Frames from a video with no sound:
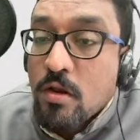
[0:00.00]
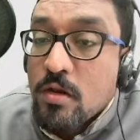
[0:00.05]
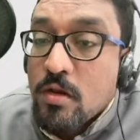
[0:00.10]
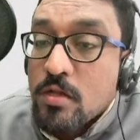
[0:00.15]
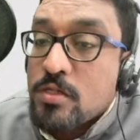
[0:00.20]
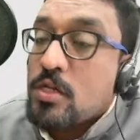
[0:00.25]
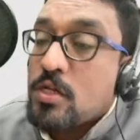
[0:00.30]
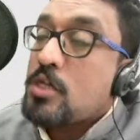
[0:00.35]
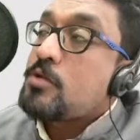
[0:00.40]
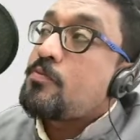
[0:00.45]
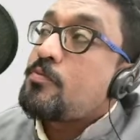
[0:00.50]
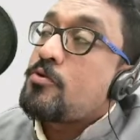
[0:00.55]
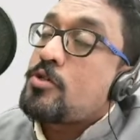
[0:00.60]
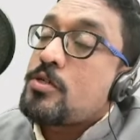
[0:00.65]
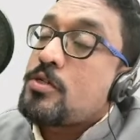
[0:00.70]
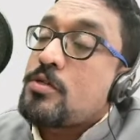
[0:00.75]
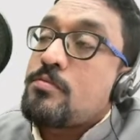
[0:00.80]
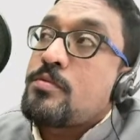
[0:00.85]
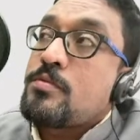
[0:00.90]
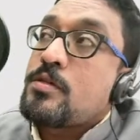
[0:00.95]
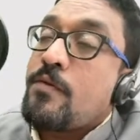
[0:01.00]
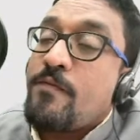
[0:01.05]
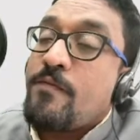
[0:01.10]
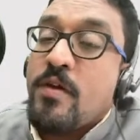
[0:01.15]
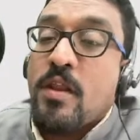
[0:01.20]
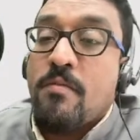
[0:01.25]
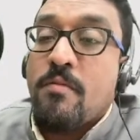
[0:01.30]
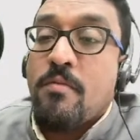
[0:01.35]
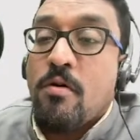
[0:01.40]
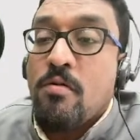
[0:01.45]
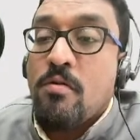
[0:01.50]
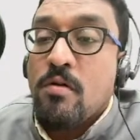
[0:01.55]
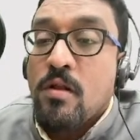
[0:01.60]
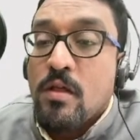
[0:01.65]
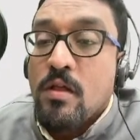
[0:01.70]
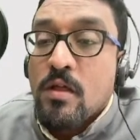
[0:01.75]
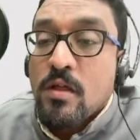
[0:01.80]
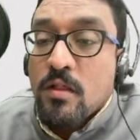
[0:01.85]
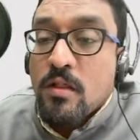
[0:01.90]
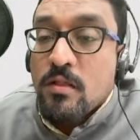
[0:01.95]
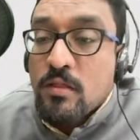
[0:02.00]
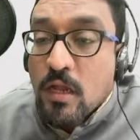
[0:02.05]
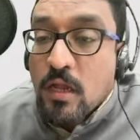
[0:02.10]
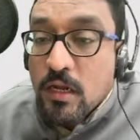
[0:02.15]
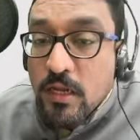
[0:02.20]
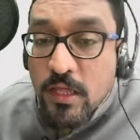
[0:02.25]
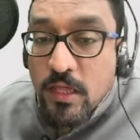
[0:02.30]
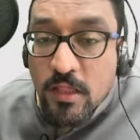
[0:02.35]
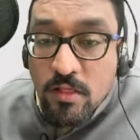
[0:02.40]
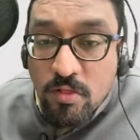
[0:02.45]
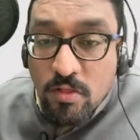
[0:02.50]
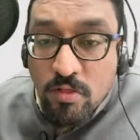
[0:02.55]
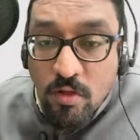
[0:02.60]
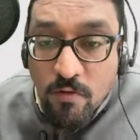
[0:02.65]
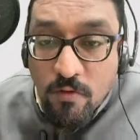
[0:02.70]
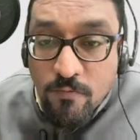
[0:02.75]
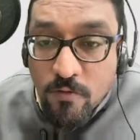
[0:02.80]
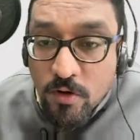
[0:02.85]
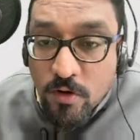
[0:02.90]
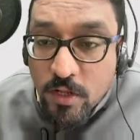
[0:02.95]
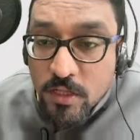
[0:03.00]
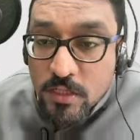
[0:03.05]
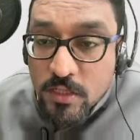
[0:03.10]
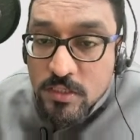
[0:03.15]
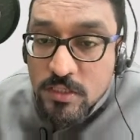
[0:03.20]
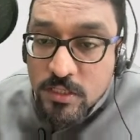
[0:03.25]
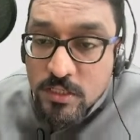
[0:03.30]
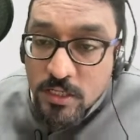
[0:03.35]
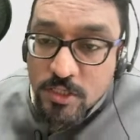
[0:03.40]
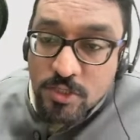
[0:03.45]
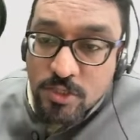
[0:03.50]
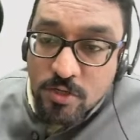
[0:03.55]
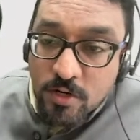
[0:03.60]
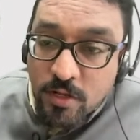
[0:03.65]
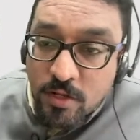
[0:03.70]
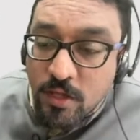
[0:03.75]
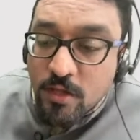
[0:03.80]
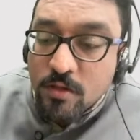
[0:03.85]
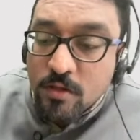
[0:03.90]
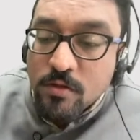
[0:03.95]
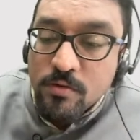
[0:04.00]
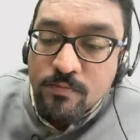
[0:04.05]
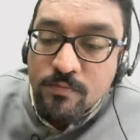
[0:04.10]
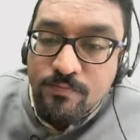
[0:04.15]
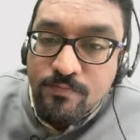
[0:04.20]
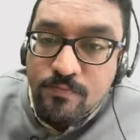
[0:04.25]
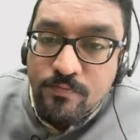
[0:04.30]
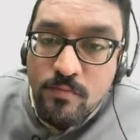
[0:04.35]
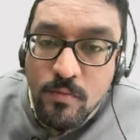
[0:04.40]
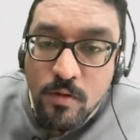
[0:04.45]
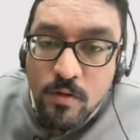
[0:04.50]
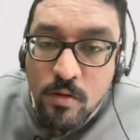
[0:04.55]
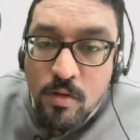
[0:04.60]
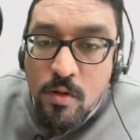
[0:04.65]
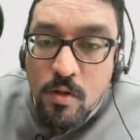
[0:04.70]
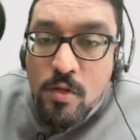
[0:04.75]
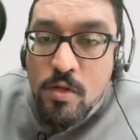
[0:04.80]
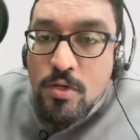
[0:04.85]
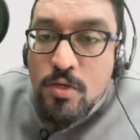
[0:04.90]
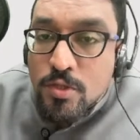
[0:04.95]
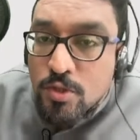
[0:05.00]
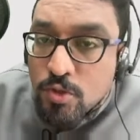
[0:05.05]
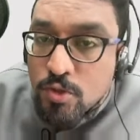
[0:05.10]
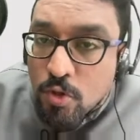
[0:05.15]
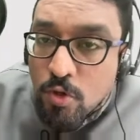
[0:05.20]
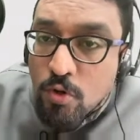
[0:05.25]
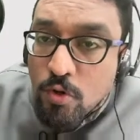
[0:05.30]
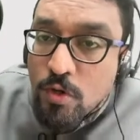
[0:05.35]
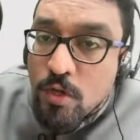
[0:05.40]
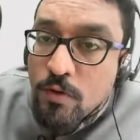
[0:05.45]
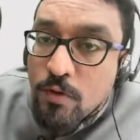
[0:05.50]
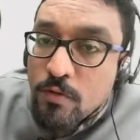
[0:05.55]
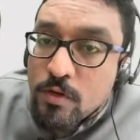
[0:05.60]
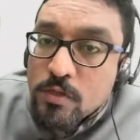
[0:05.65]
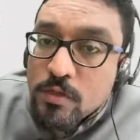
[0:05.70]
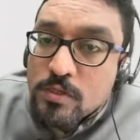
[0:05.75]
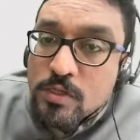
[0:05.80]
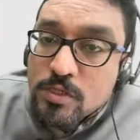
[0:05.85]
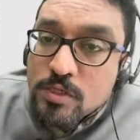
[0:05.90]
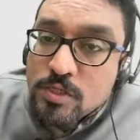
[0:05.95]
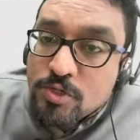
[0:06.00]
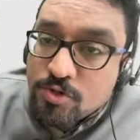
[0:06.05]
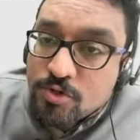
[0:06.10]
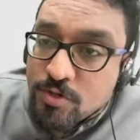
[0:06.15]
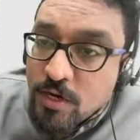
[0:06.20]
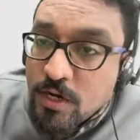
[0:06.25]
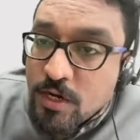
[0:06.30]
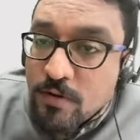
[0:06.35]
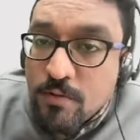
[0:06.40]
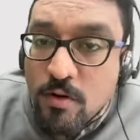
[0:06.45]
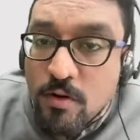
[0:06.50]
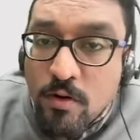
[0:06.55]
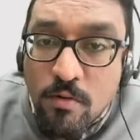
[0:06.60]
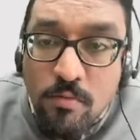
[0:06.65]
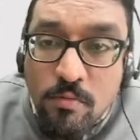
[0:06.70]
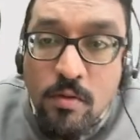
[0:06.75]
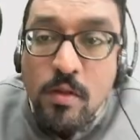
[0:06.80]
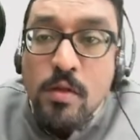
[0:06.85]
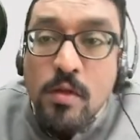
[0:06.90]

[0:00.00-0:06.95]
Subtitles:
research puts him somewhere about 13th or 14th century. So he was straight away wrong.